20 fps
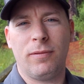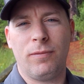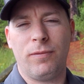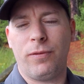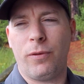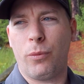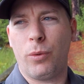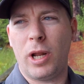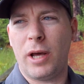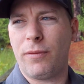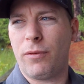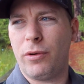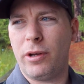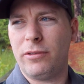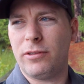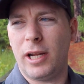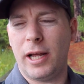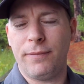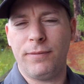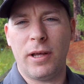For whatever
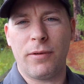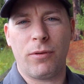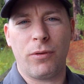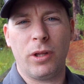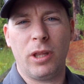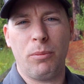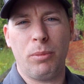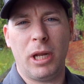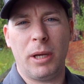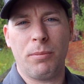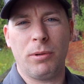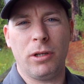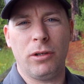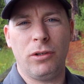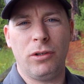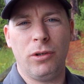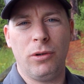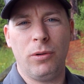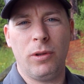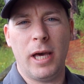reason, I've never really been able to
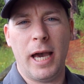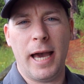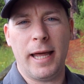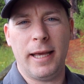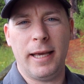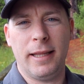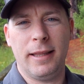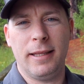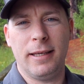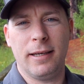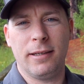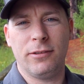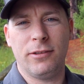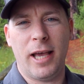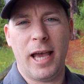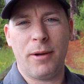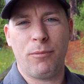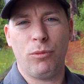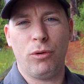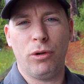do that in the
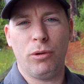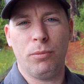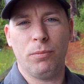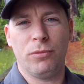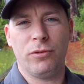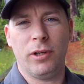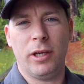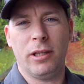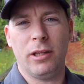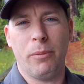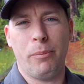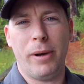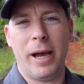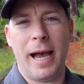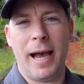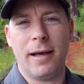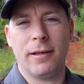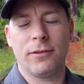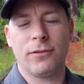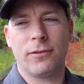exam rooms in the
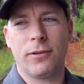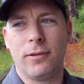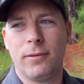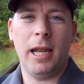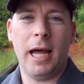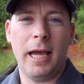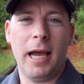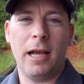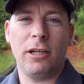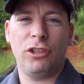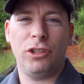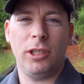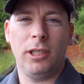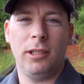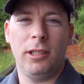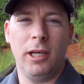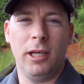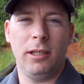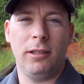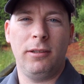past. And I actually
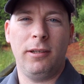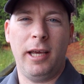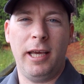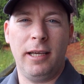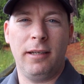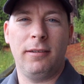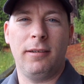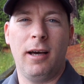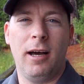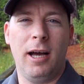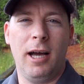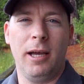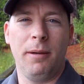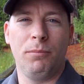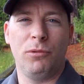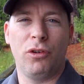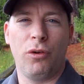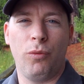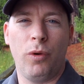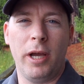did take
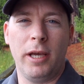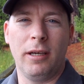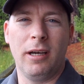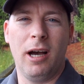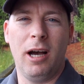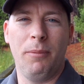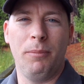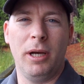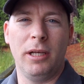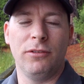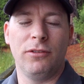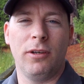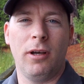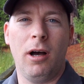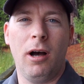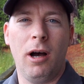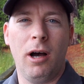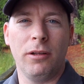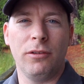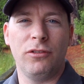time to write comments
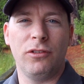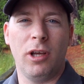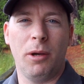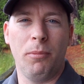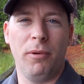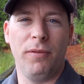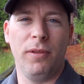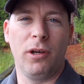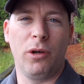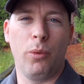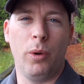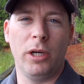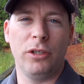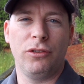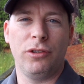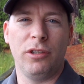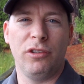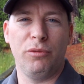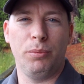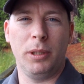on some of the
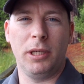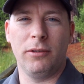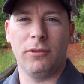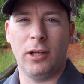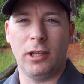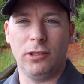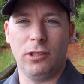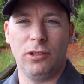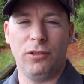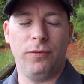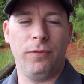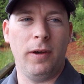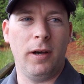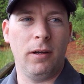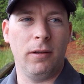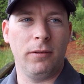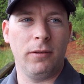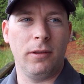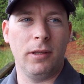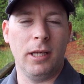questions, because I just
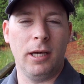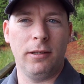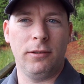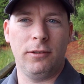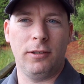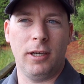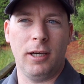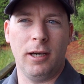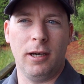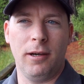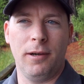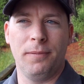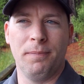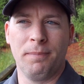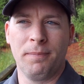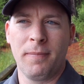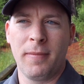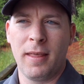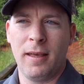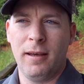felt that
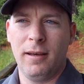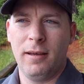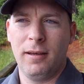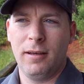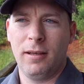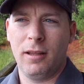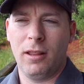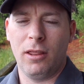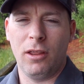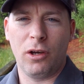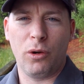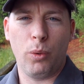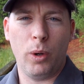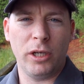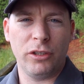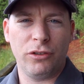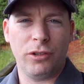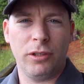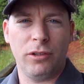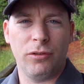the
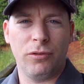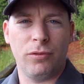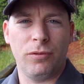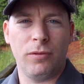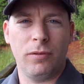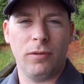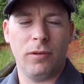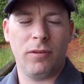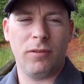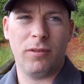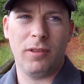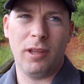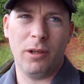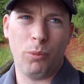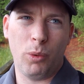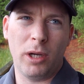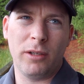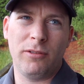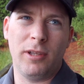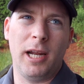questions, the
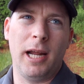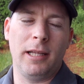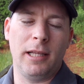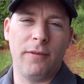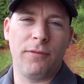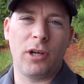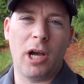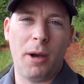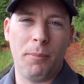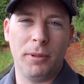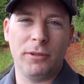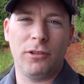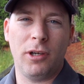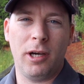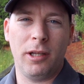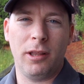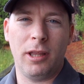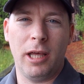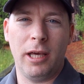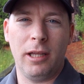ones that I left comments
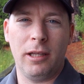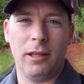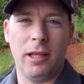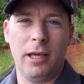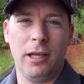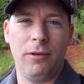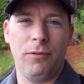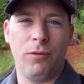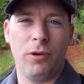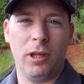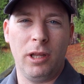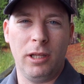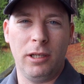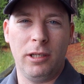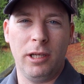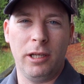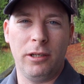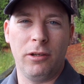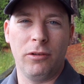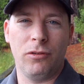on, they really
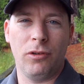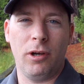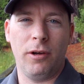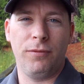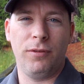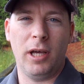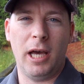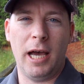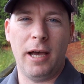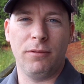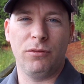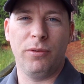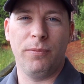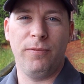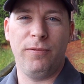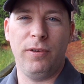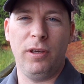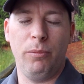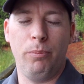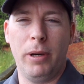did deserve to have
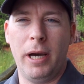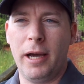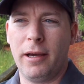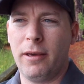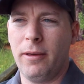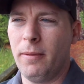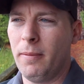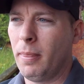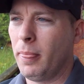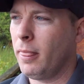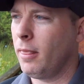some feedback.